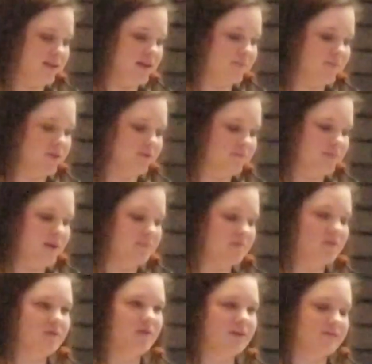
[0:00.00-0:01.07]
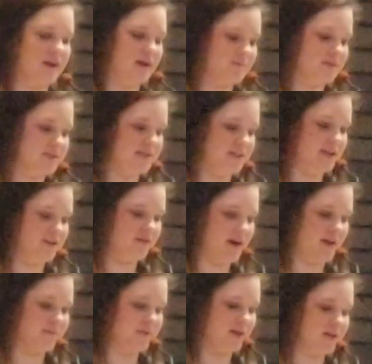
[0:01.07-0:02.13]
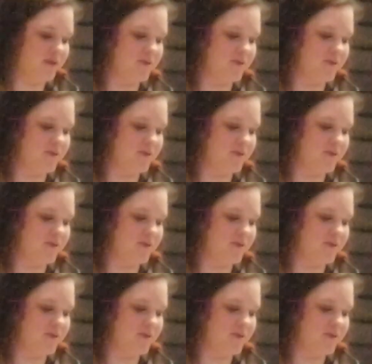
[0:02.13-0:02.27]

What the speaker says: the number of people who have come to see Grandpa